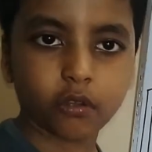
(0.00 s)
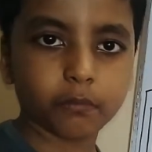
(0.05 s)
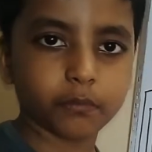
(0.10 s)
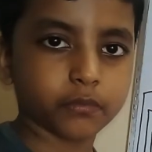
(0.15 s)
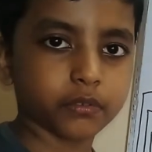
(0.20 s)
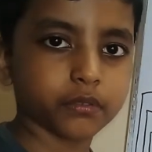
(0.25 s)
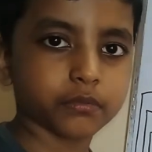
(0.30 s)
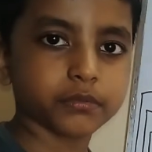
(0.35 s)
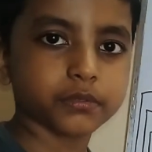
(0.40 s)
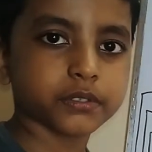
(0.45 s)

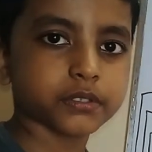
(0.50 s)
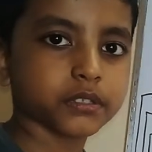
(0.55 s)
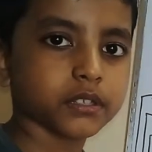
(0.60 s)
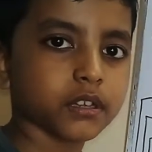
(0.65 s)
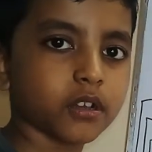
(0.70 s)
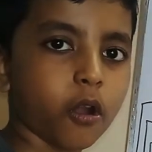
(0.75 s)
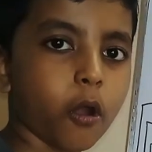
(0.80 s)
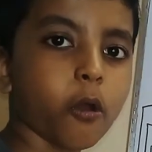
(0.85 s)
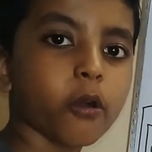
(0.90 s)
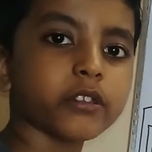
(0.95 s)
moons,
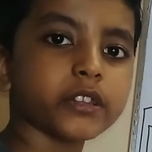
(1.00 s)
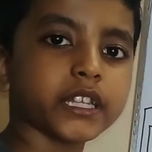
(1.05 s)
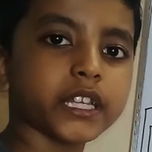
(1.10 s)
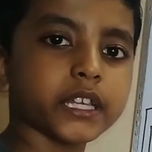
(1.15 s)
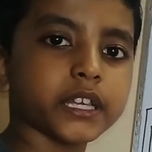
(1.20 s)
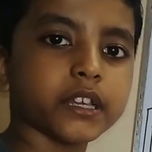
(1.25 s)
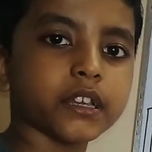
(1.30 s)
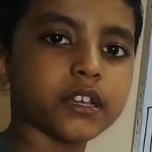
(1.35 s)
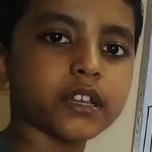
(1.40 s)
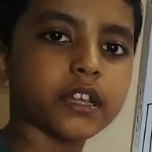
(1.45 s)

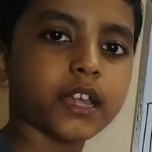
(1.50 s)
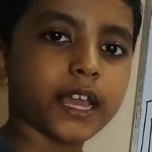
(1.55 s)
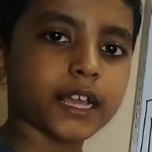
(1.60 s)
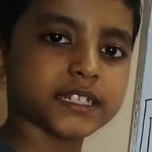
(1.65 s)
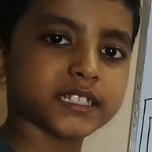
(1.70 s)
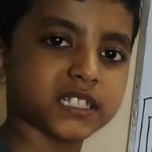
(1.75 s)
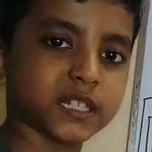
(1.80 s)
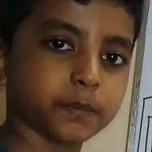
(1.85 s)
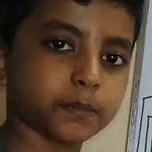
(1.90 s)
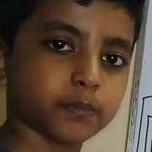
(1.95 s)
only
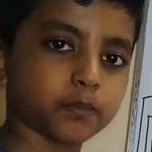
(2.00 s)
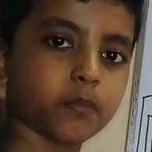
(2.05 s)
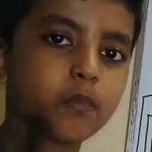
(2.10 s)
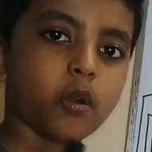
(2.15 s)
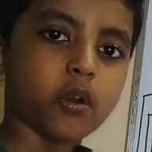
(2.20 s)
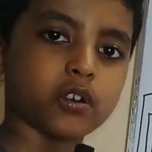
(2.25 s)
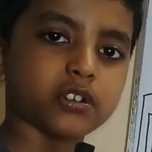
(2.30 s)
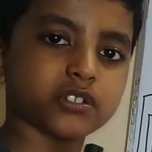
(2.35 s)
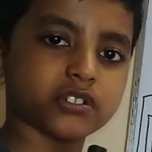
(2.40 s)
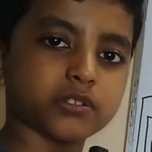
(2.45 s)
except
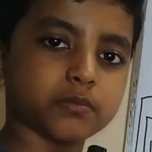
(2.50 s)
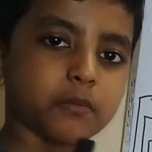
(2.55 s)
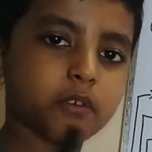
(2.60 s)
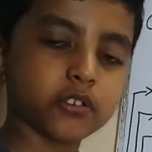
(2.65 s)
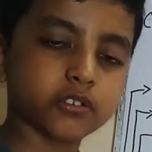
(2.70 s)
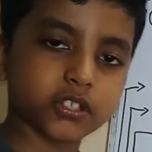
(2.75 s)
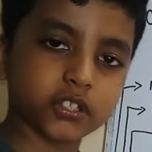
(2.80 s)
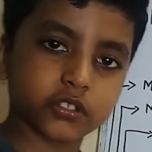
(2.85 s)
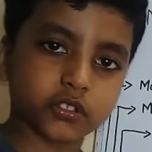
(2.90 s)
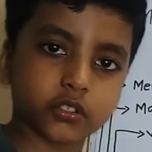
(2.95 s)
Mars.
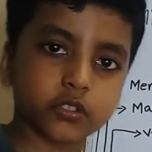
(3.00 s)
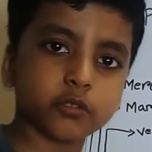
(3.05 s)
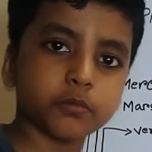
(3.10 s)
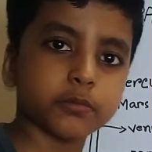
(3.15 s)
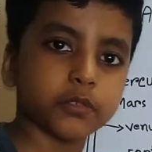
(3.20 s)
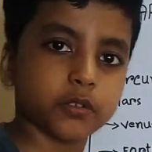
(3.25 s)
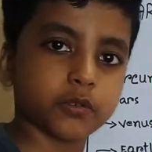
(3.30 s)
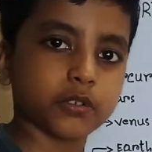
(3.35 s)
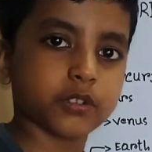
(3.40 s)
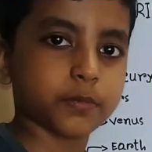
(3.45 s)
Mars has 2
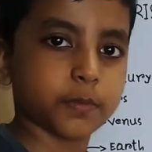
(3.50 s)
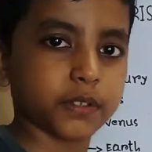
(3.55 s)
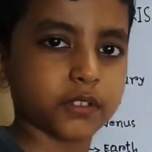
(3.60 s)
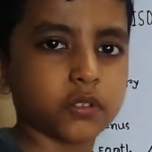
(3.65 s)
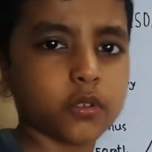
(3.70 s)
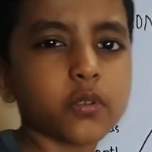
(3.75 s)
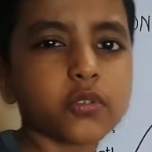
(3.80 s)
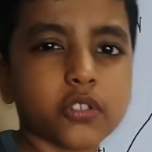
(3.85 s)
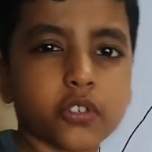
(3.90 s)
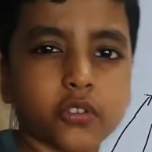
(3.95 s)
moons, but
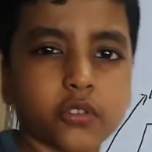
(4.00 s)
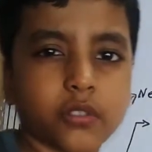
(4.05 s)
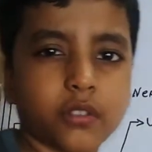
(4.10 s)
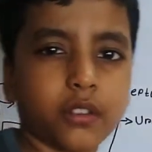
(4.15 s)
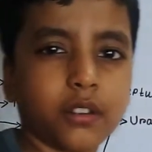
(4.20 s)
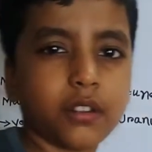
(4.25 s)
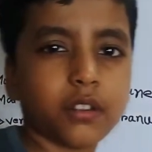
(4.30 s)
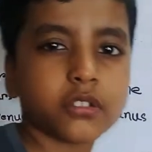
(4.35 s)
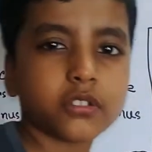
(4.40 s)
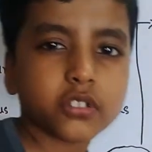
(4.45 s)
those are
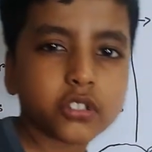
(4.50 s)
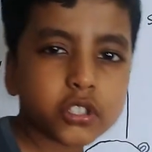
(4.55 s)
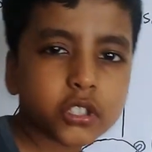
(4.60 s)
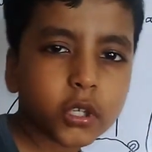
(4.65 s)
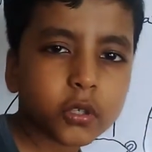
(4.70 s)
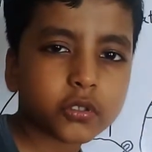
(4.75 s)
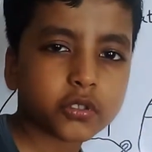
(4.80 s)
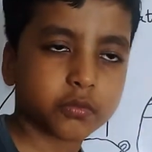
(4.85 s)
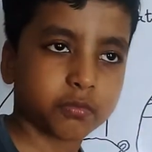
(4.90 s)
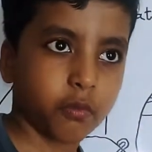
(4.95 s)

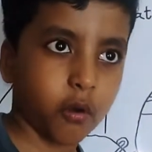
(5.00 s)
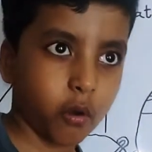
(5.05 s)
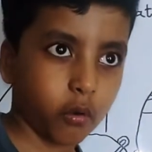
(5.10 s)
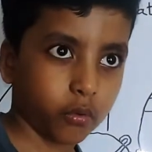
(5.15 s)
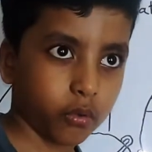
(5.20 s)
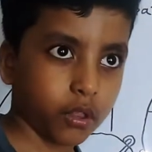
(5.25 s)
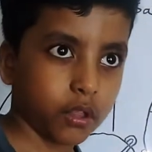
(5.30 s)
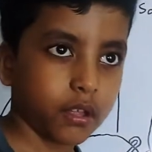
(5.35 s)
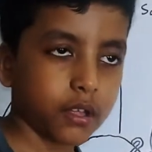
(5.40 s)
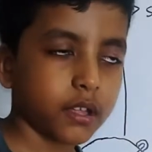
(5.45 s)
so
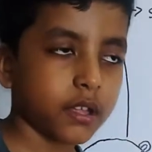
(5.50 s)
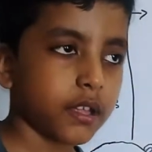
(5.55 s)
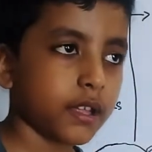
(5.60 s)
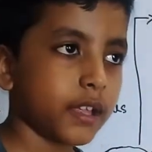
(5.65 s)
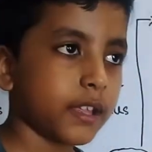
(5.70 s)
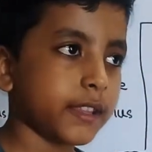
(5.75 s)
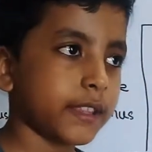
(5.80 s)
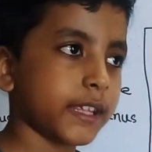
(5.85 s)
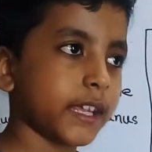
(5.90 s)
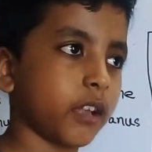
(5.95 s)
small.
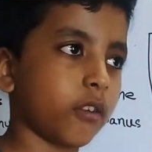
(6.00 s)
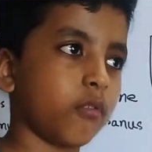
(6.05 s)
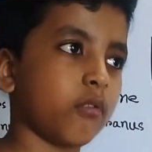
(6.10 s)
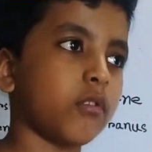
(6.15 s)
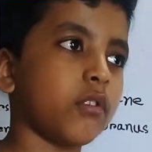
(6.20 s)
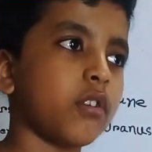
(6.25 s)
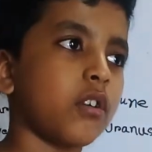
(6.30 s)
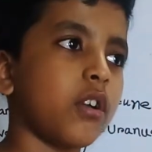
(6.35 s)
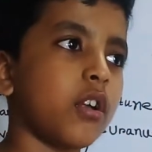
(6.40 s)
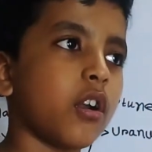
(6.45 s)

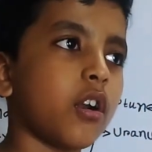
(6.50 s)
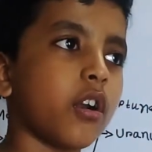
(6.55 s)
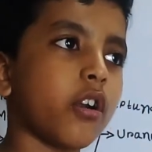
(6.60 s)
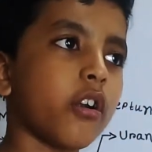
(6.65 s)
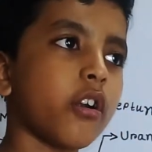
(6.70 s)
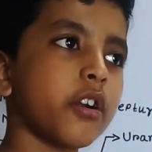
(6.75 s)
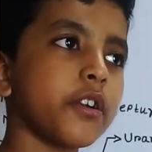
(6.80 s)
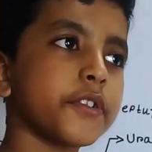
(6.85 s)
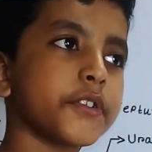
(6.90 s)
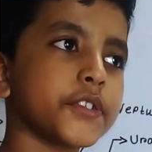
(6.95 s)
Now,
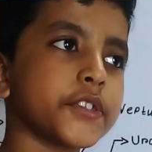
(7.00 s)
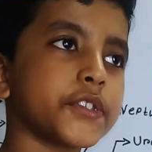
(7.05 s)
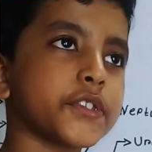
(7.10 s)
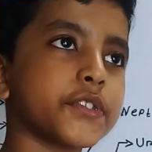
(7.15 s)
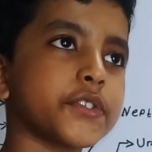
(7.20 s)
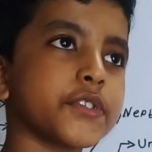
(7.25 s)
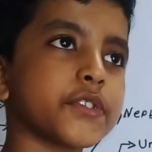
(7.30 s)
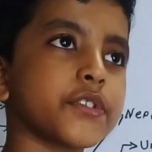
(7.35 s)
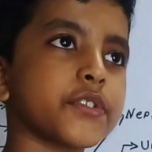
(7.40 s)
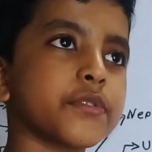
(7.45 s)

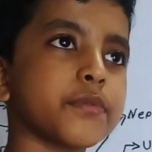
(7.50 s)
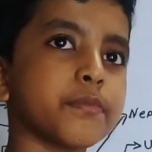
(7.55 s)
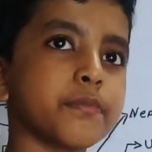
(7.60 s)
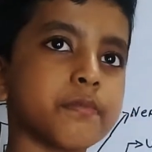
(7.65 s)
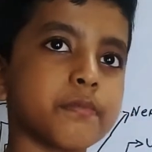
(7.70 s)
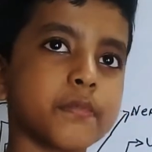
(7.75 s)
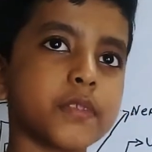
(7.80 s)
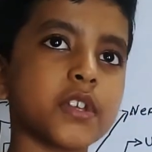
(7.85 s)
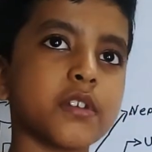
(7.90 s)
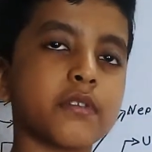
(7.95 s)
Earth's
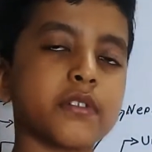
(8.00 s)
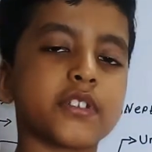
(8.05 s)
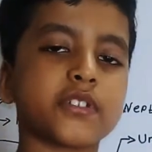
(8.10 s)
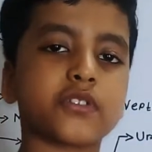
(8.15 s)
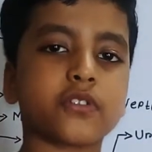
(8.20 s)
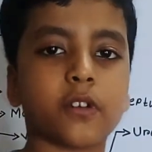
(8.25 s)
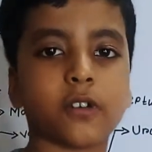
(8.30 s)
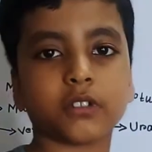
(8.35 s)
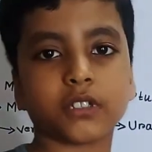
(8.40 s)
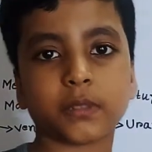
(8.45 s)
moon is
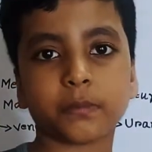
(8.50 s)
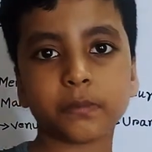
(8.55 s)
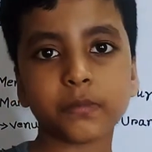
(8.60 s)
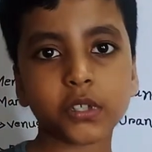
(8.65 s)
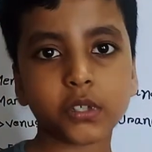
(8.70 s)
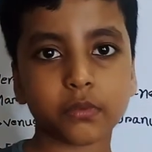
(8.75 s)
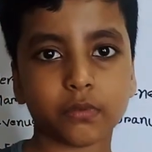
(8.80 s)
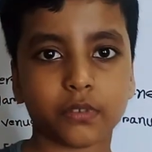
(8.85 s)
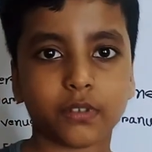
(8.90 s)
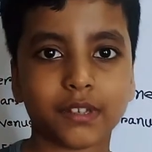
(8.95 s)
called the
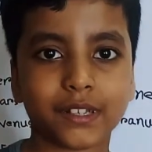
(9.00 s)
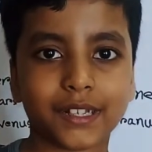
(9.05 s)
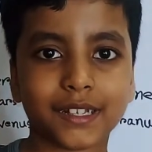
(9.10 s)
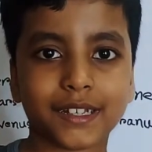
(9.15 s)
moon.